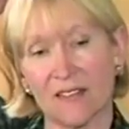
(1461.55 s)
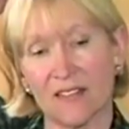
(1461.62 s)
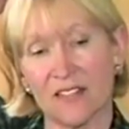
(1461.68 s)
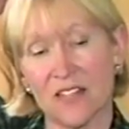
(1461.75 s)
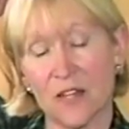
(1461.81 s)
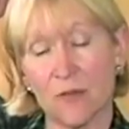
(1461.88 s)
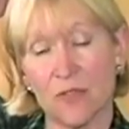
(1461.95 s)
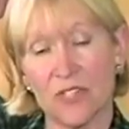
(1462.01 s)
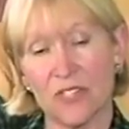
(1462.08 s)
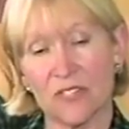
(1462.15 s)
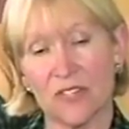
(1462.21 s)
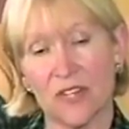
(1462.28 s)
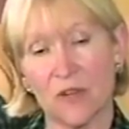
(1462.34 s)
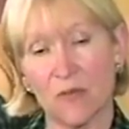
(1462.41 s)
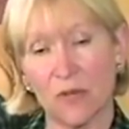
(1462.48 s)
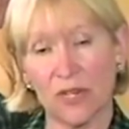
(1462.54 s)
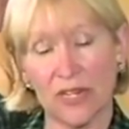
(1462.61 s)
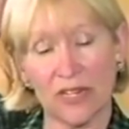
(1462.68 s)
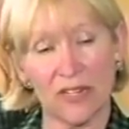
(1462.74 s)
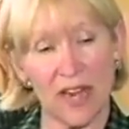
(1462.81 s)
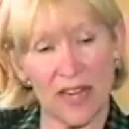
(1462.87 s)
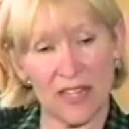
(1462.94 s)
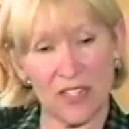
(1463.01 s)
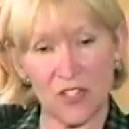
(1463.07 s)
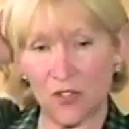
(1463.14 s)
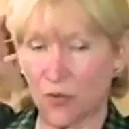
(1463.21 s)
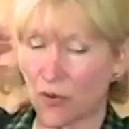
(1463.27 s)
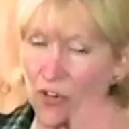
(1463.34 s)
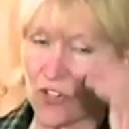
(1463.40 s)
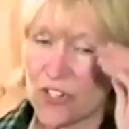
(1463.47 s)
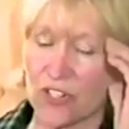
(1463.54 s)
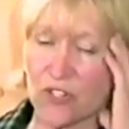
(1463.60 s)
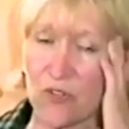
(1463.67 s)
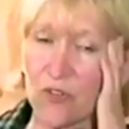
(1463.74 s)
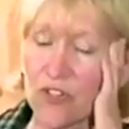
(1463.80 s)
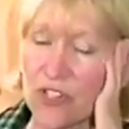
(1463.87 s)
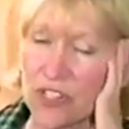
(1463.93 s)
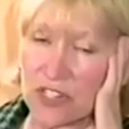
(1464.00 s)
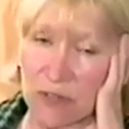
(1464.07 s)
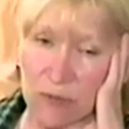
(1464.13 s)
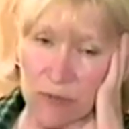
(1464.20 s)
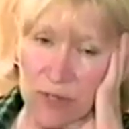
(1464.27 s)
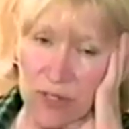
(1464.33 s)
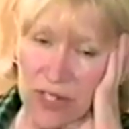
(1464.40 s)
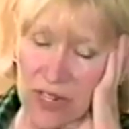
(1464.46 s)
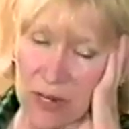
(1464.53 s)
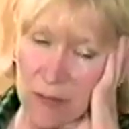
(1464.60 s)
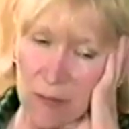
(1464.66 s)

because he really likes George, and George is a really